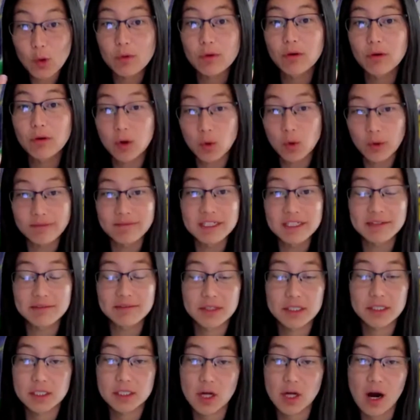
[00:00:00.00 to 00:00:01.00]
equivalent of a
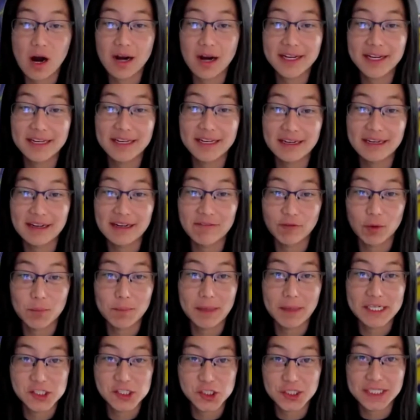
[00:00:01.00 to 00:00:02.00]
login
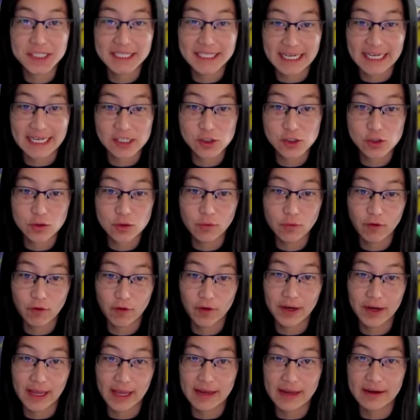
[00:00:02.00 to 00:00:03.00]
information in case you
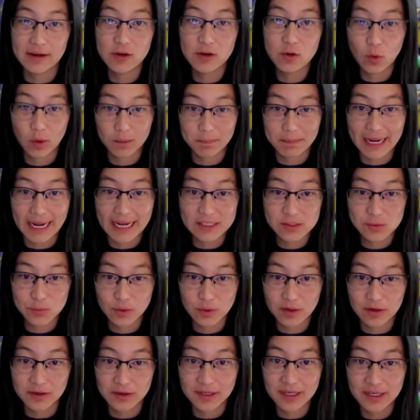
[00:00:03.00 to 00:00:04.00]
forget your
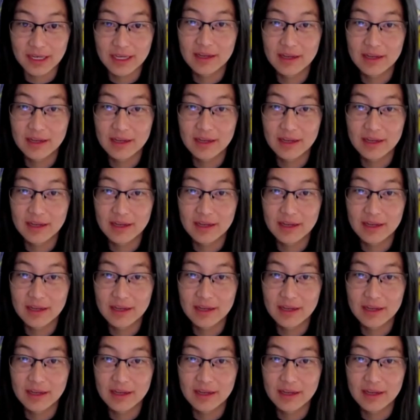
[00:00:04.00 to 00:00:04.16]
password